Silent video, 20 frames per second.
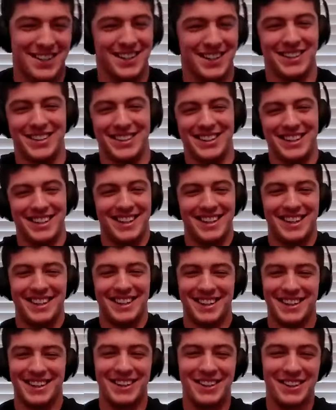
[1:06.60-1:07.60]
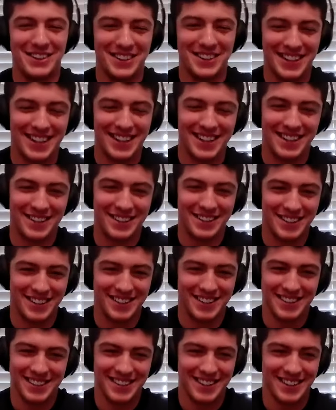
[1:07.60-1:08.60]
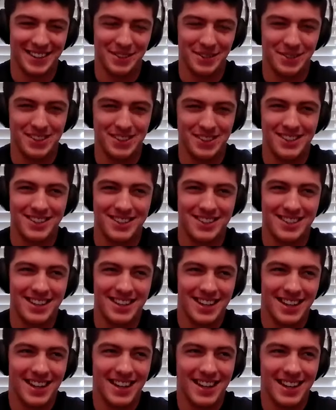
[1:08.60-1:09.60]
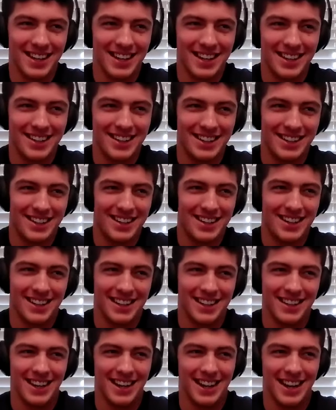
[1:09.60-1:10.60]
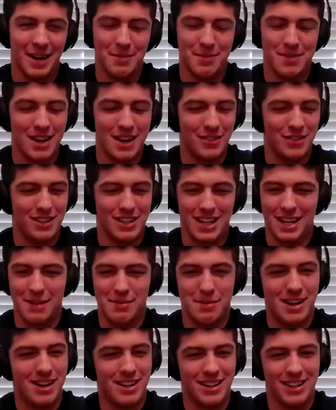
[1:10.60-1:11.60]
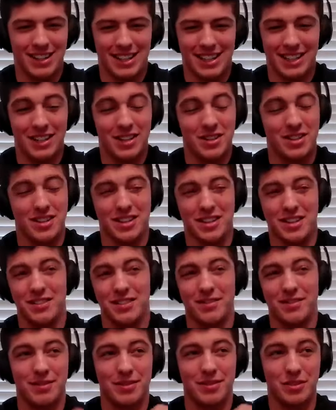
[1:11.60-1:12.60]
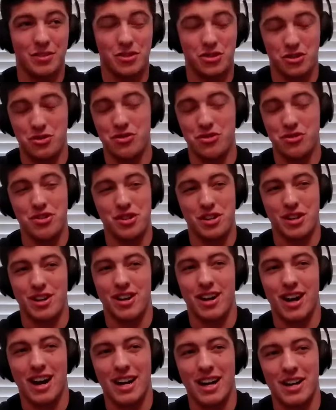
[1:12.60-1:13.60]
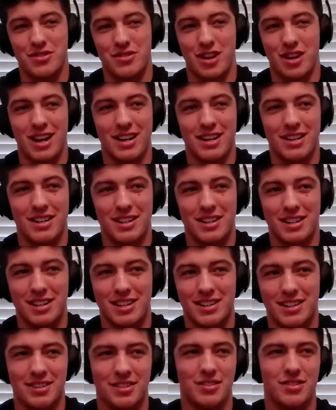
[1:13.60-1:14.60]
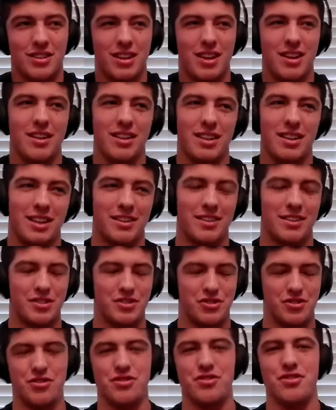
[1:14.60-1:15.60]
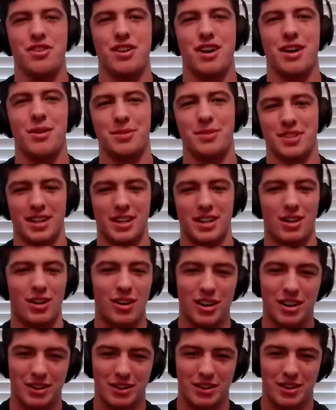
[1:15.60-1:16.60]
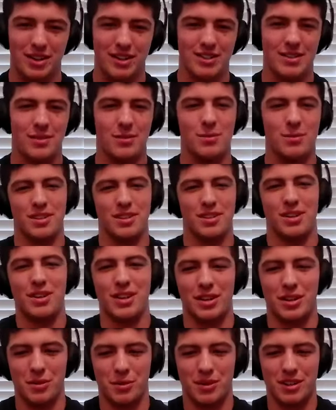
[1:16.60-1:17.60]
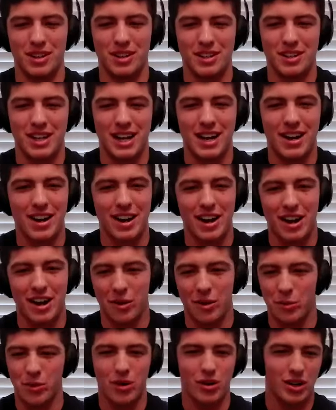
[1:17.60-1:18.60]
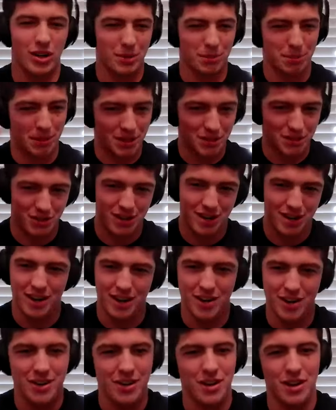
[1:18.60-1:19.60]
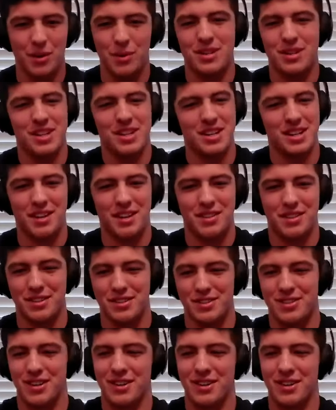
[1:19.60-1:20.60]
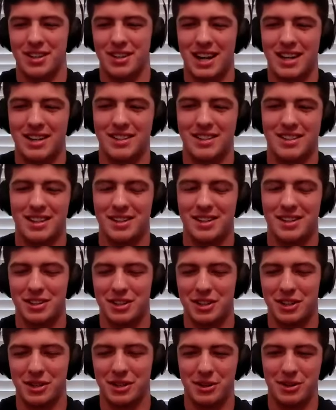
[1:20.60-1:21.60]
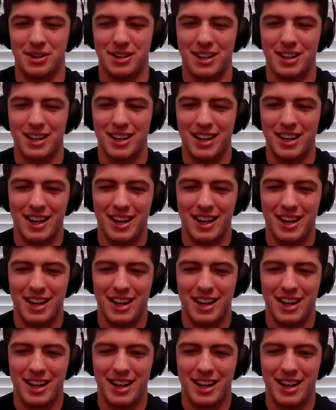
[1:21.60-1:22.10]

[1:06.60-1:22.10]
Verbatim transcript: know. Oh yeah, no, it was. Yeah, I'm never dyeing my hair again because the junior year I tried because the junior year I was like, oh, and everyone was like, oh yeah, no, we're gonna dye our hair, we're all gonna buzz our hair. No one did nothing, so I decided to go